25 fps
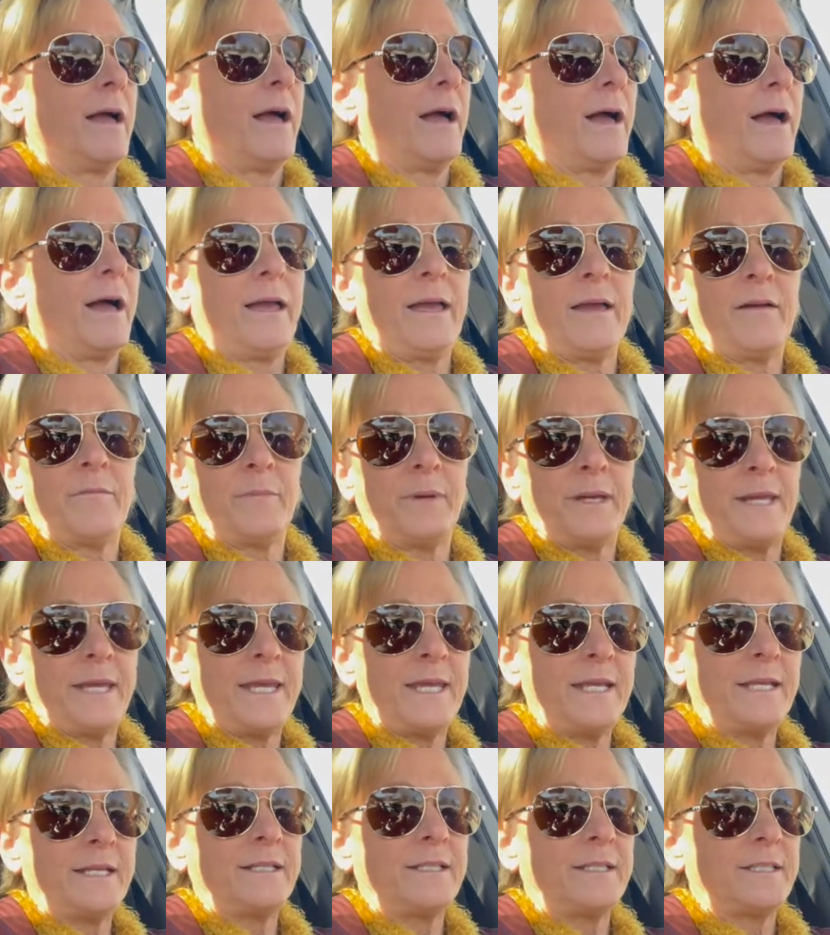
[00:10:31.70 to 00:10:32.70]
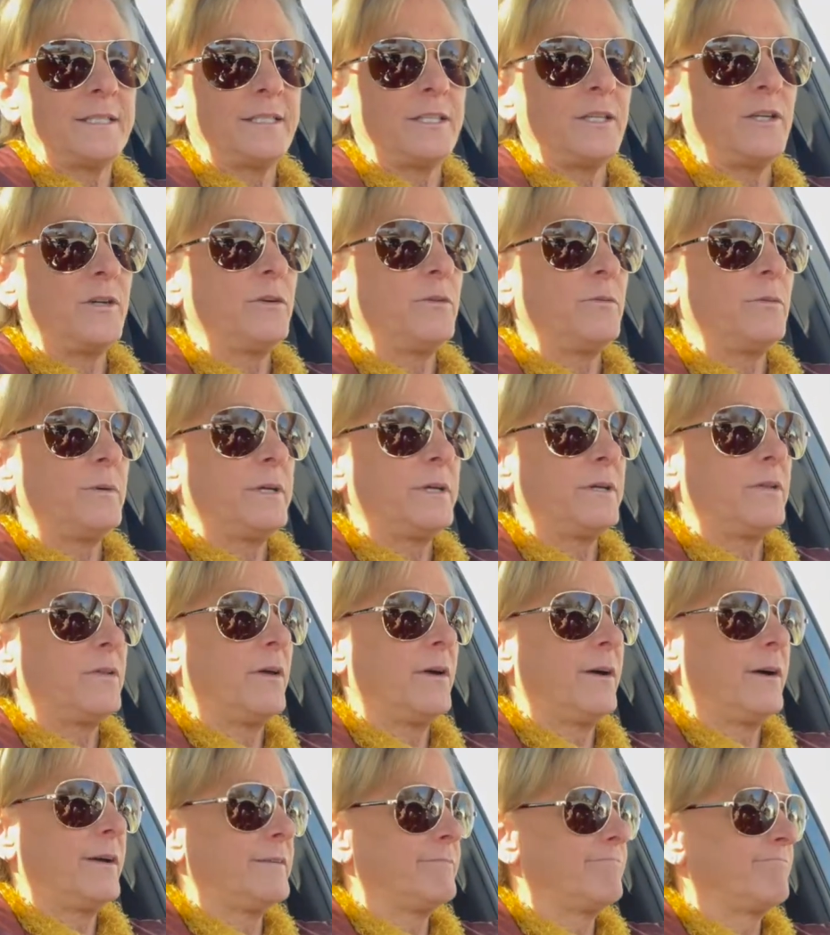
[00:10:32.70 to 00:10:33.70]
have my heated steering wheel
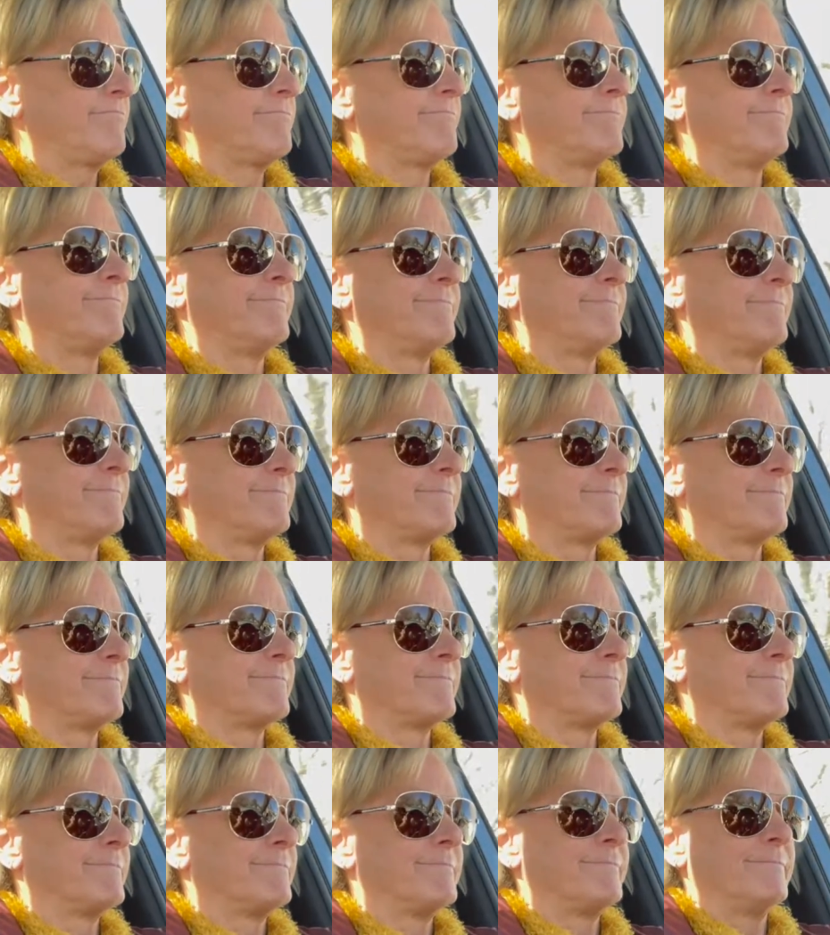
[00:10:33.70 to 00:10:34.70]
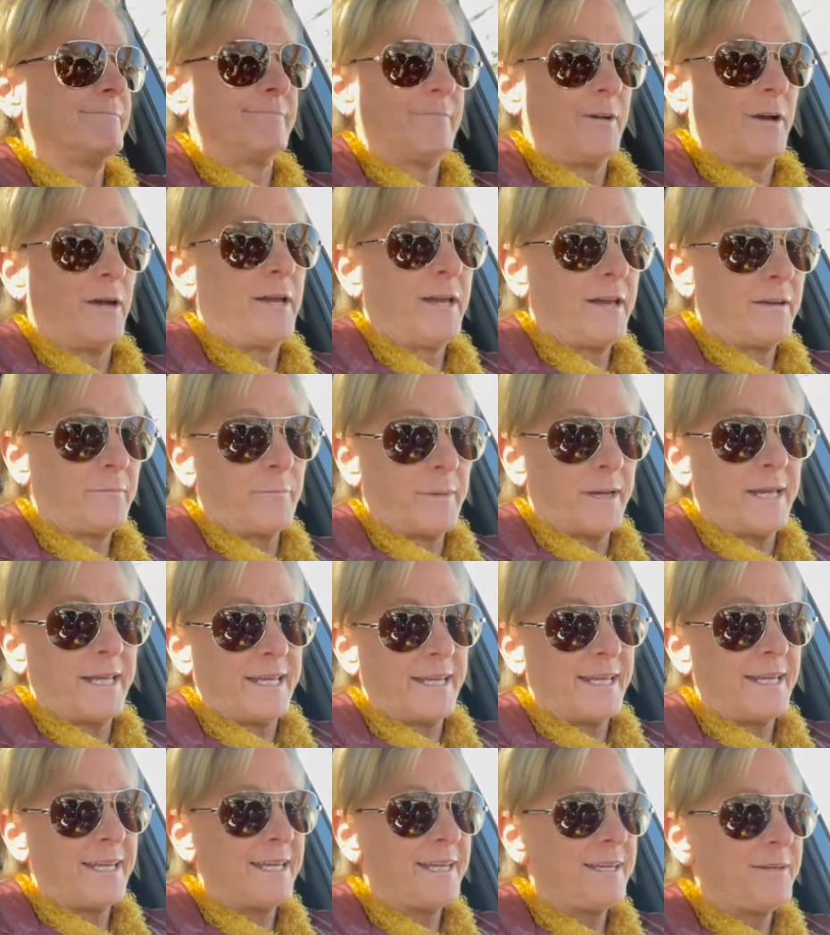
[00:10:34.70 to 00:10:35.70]
on. I have my
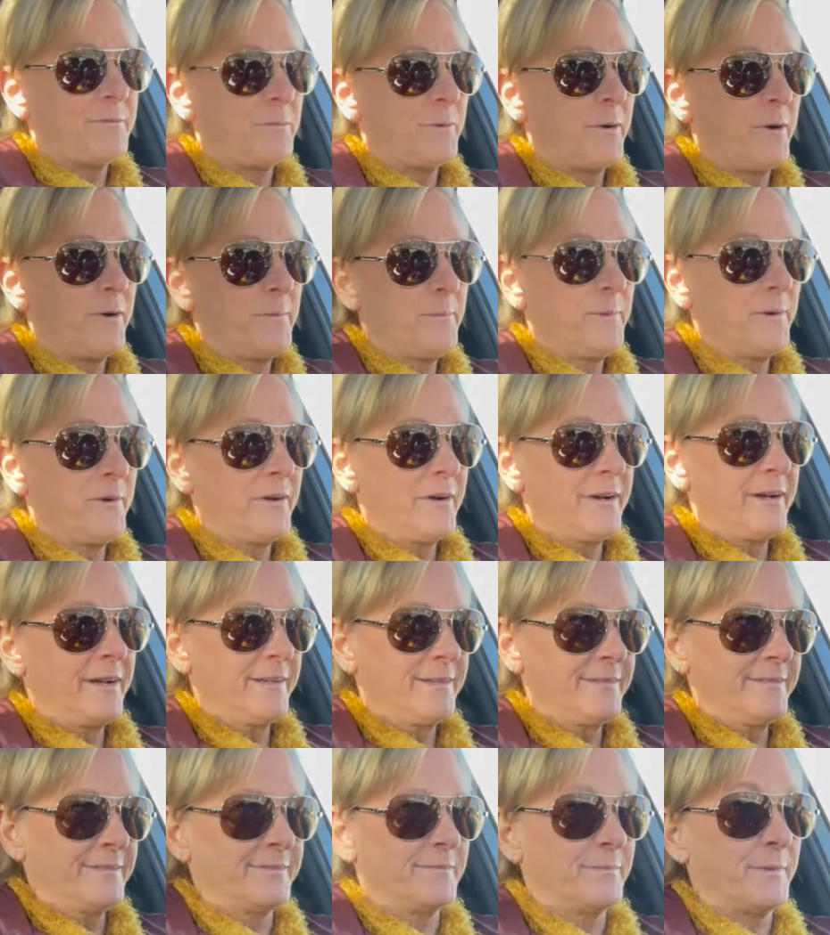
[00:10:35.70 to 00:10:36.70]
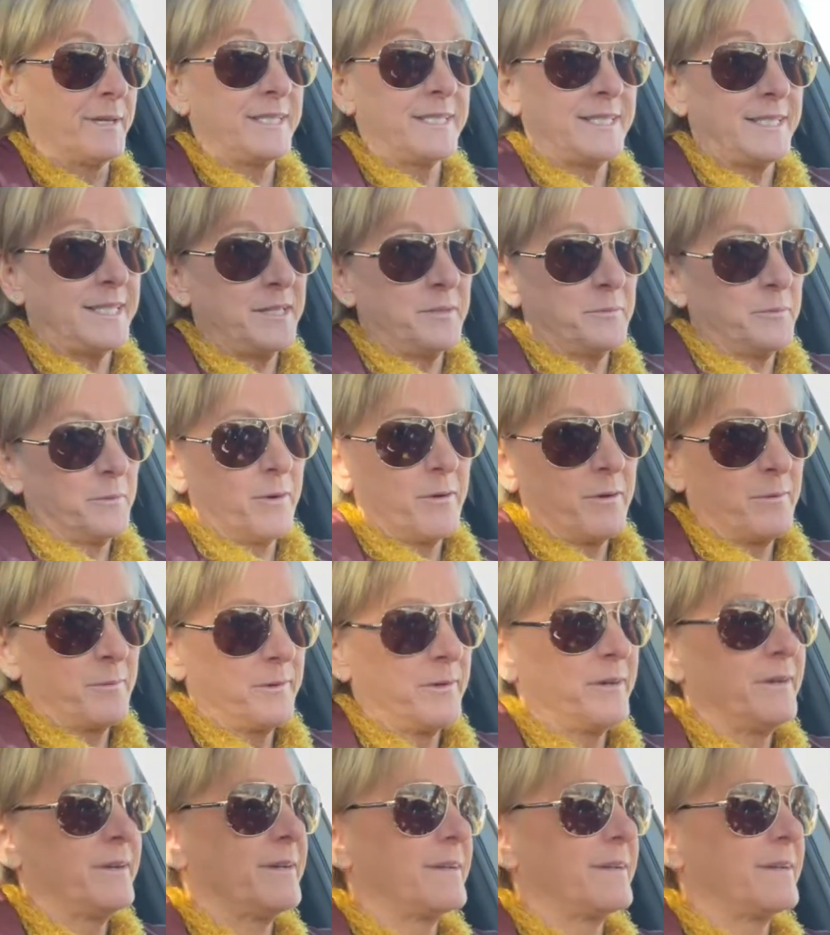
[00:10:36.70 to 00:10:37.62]
heat warmer on, my seat warmer.